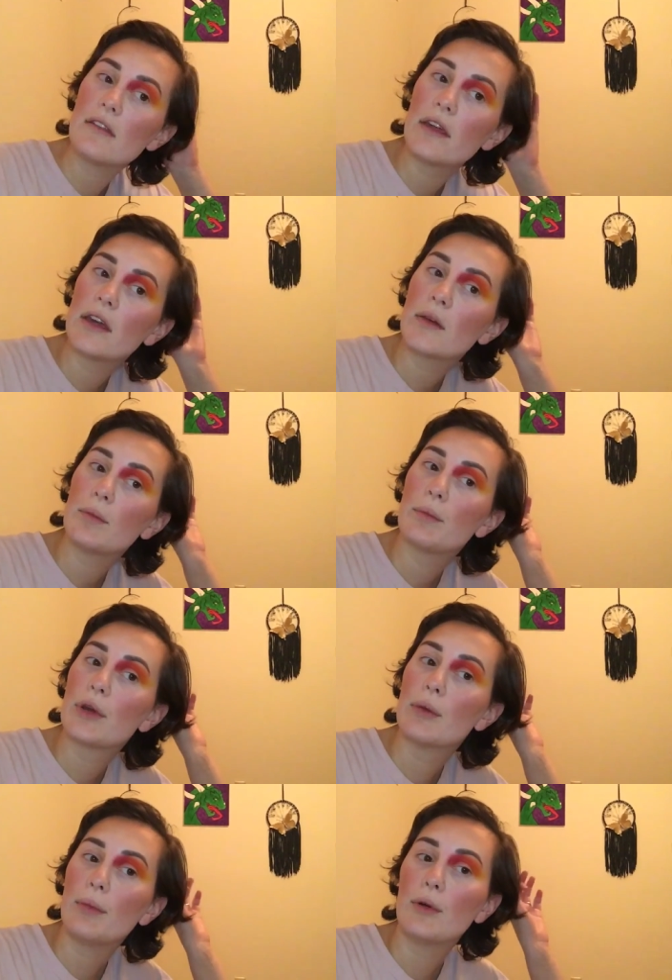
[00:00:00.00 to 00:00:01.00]
like
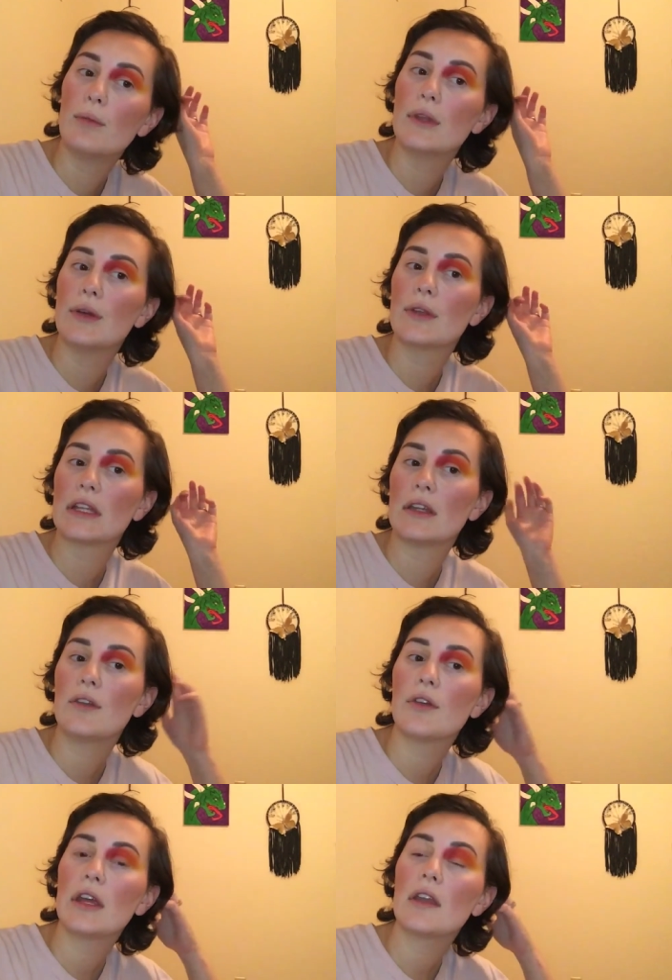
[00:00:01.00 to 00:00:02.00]
purple, blue, and then green.